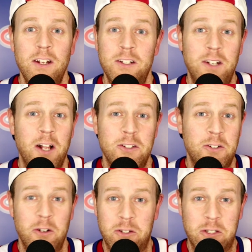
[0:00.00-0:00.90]
did not
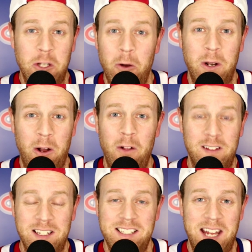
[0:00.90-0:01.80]
start slow at all
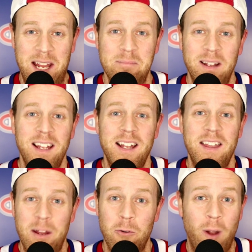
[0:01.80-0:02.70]
in this game.
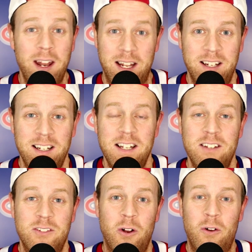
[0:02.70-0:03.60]
They were ready.
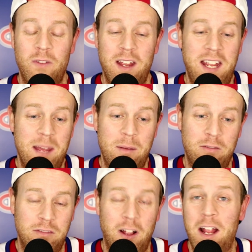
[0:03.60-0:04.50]
So they came
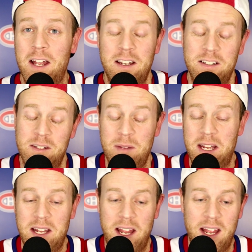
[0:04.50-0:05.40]
out flying to
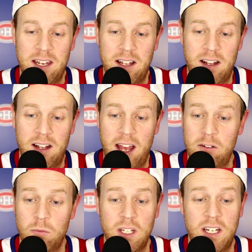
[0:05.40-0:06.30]
me and had
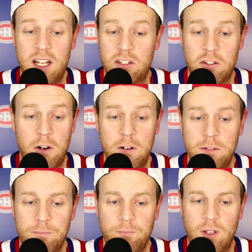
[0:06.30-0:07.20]
a really nice start.
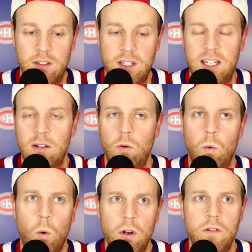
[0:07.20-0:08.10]
Didn't get
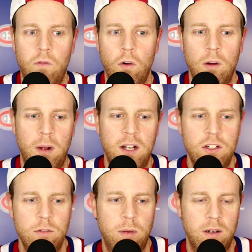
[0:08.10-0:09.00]
rewarded for it, mind
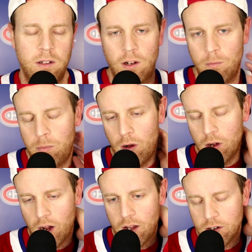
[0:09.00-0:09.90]
you, but Paul
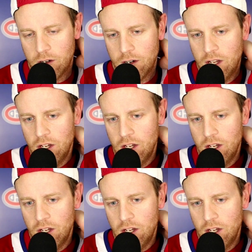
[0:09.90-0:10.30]
Cotter